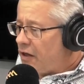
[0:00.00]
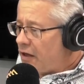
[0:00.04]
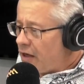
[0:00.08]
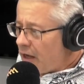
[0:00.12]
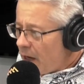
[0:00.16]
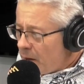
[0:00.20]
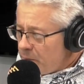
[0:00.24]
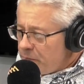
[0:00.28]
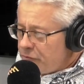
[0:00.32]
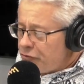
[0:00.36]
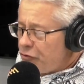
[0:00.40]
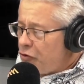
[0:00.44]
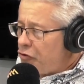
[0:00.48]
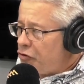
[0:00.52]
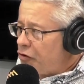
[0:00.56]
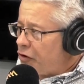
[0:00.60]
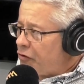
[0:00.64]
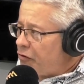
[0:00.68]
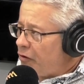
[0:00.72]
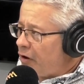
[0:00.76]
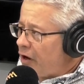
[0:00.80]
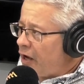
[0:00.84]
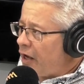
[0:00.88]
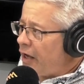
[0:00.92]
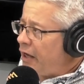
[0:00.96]
Come through the
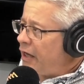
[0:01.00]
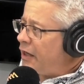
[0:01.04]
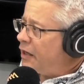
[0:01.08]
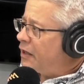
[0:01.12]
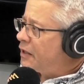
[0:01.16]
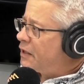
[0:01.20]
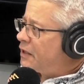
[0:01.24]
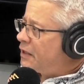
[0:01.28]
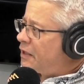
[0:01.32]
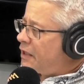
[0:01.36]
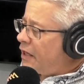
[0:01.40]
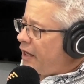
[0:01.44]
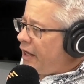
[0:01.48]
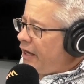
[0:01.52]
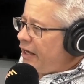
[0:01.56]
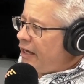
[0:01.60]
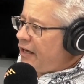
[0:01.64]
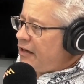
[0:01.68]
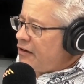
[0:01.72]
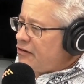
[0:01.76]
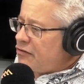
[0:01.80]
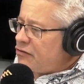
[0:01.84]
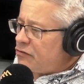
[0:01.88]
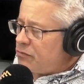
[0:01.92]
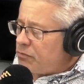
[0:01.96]
ground. He
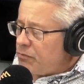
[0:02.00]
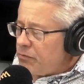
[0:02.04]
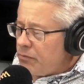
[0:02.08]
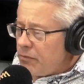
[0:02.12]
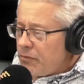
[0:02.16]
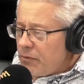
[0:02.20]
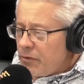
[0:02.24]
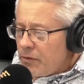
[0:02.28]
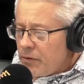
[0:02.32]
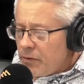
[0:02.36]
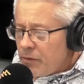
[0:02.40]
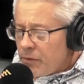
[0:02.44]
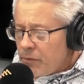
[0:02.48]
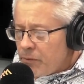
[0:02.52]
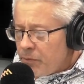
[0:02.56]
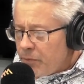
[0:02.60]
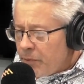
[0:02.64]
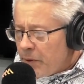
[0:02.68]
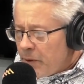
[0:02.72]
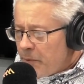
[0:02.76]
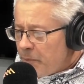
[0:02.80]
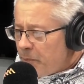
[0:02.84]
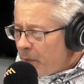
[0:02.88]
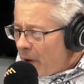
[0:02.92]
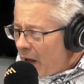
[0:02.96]
has
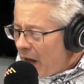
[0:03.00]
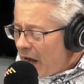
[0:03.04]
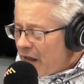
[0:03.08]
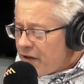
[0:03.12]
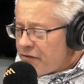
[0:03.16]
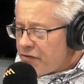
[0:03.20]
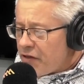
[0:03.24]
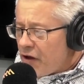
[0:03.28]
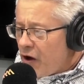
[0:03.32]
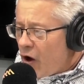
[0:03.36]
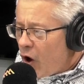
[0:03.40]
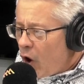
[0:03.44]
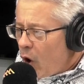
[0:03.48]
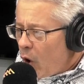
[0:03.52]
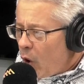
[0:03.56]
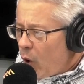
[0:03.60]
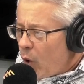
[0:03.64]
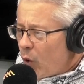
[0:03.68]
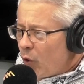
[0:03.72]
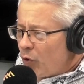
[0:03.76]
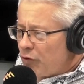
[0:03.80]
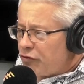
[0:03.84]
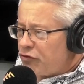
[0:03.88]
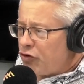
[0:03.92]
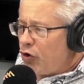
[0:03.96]
been part of the
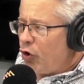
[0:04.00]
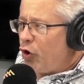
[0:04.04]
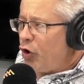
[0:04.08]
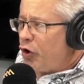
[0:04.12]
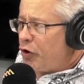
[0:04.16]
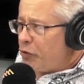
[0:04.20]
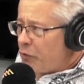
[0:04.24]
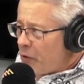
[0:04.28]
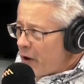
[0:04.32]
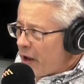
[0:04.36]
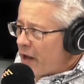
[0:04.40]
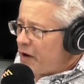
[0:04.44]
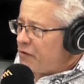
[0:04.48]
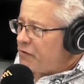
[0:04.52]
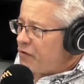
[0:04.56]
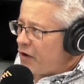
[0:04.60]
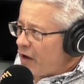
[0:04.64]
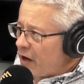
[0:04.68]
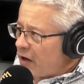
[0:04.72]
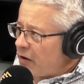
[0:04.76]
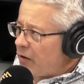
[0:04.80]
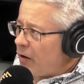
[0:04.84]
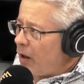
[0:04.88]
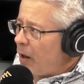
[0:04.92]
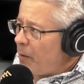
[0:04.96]
whole turnaround of
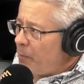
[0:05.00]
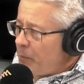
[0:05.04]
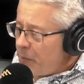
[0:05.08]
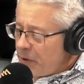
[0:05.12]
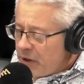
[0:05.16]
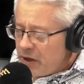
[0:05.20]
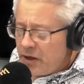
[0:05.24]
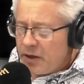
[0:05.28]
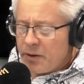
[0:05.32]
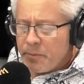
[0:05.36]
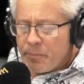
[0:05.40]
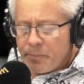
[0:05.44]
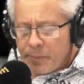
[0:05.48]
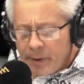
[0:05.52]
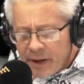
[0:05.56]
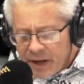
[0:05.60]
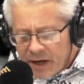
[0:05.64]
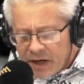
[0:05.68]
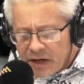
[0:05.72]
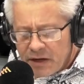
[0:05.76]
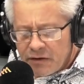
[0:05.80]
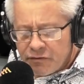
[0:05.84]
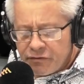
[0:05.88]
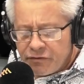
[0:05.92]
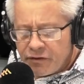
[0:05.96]
our club, being
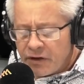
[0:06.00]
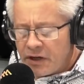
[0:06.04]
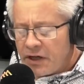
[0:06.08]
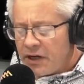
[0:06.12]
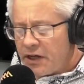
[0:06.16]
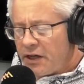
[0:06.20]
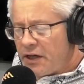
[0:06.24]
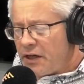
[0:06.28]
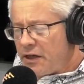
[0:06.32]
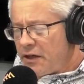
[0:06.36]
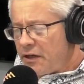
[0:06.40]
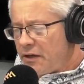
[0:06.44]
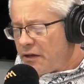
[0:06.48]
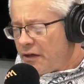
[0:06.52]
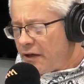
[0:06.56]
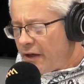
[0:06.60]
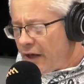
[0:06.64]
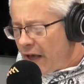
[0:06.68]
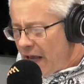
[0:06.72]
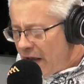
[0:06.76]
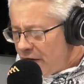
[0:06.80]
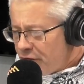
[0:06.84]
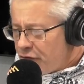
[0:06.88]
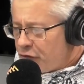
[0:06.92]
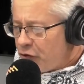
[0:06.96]
competitive
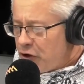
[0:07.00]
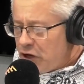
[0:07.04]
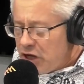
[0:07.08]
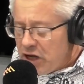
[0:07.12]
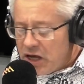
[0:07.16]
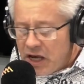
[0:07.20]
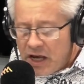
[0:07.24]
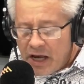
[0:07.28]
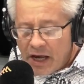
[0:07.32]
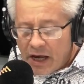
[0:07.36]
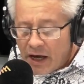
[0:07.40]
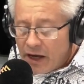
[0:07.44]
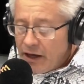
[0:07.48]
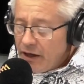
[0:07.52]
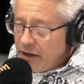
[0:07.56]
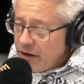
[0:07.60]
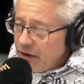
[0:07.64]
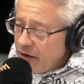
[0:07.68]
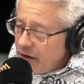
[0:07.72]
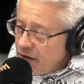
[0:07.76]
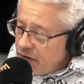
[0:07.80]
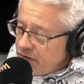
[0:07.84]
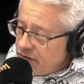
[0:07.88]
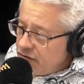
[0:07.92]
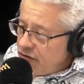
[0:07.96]
every year
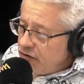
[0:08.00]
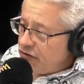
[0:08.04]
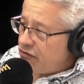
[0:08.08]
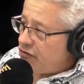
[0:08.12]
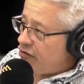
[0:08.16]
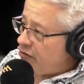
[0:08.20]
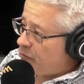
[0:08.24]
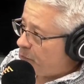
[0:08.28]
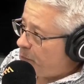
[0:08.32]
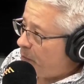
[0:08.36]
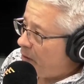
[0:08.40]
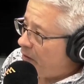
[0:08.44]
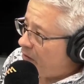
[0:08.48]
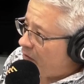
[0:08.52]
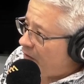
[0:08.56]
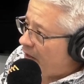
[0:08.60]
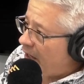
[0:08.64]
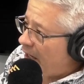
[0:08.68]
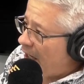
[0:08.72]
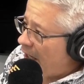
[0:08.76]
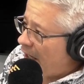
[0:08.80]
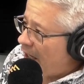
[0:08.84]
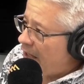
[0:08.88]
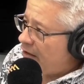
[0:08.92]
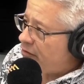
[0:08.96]
since he's been
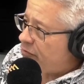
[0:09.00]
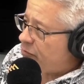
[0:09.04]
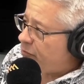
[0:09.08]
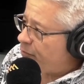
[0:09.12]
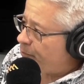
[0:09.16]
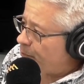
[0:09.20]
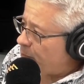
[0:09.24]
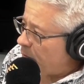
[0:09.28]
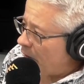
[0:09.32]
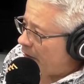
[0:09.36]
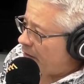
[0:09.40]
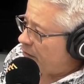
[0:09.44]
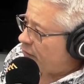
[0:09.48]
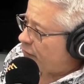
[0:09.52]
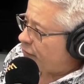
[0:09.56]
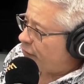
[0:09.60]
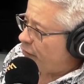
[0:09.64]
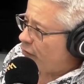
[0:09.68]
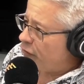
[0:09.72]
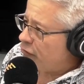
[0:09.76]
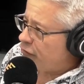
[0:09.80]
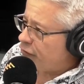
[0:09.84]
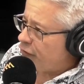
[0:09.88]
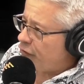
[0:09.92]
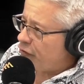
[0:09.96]
there. He's played his
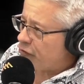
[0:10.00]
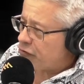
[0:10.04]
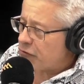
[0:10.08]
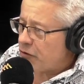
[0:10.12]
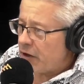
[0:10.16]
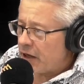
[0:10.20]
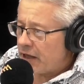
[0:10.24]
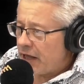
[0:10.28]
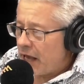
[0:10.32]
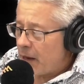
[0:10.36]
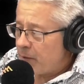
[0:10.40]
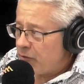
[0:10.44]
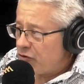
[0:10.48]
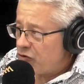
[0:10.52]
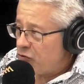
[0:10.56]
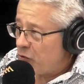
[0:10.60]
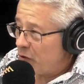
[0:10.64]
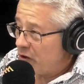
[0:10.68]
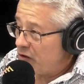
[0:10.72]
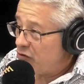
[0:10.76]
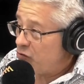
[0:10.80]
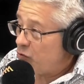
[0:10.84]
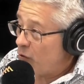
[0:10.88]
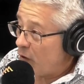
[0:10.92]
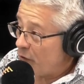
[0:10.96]
first grade game in
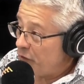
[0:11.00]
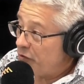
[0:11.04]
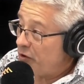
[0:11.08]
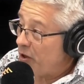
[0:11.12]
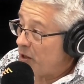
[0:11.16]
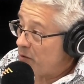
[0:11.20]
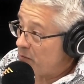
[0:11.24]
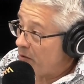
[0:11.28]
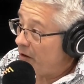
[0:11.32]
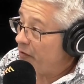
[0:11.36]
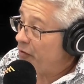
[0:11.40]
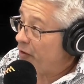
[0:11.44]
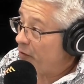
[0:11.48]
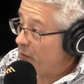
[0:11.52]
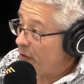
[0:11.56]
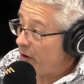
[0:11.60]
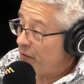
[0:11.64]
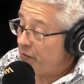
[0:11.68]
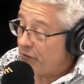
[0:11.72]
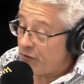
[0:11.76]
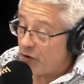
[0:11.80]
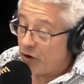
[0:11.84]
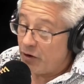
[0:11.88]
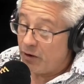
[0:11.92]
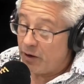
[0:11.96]
2012. We nearly made the
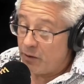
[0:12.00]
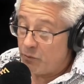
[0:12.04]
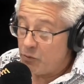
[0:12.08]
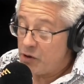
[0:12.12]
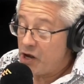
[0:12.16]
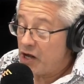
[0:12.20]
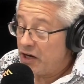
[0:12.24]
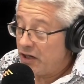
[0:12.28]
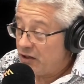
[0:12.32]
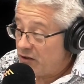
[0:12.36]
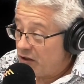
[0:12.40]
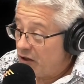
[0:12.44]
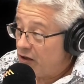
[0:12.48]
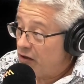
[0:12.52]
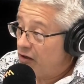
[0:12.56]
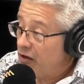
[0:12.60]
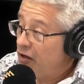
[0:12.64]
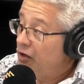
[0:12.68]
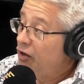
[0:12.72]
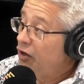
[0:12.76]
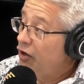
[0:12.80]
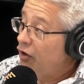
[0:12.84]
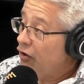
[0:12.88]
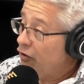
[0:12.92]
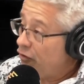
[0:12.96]
grand final, and we only didn't
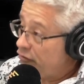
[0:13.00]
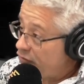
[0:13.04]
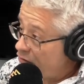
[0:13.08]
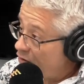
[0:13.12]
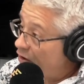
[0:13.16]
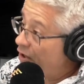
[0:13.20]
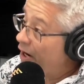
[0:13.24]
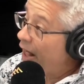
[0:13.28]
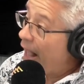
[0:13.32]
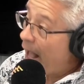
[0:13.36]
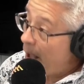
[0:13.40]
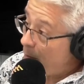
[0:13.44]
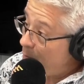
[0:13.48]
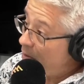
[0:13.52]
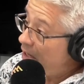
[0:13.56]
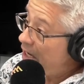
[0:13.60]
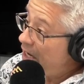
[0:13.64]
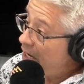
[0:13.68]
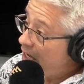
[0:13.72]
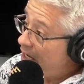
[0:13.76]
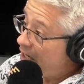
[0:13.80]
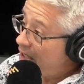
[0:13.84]
because he did a hammy.